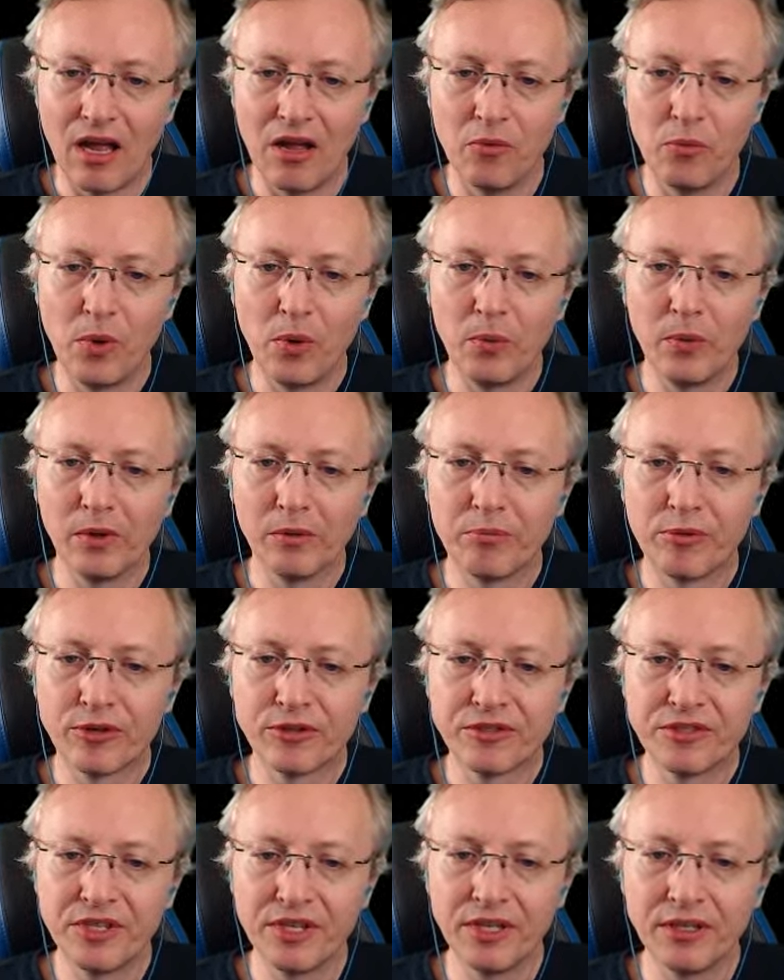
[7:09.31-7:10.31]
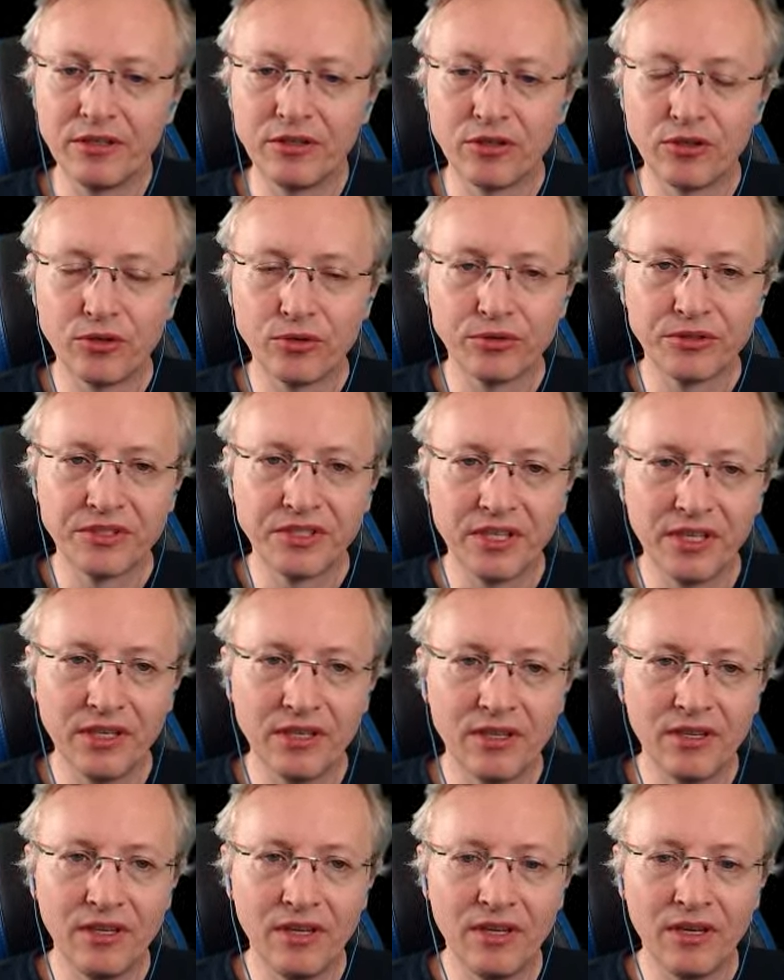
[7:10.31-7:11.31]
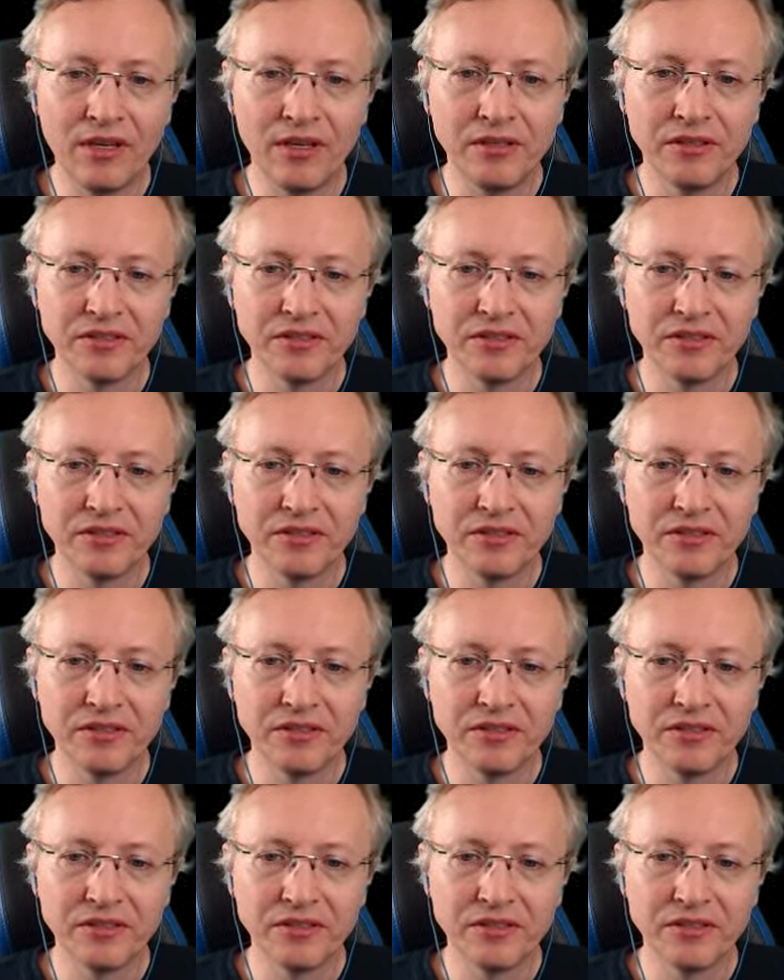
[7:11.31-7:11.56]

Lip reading: we will proceed to see the